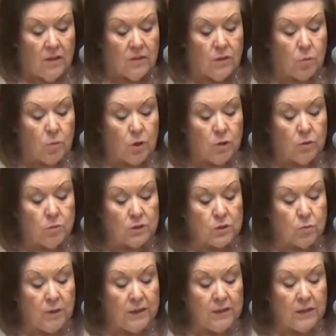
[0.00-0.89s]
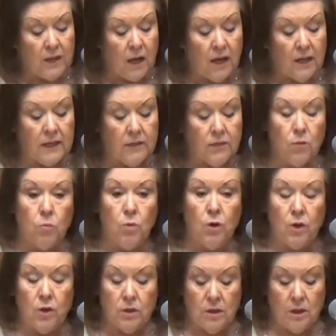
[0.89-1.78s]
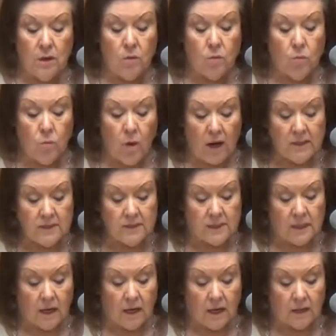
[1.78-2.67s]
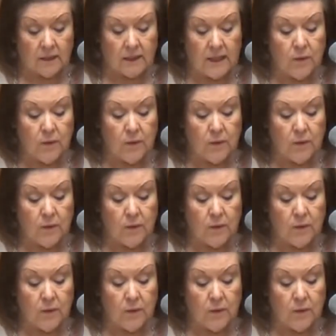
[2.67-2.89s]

The Word was with God, and the Word was God.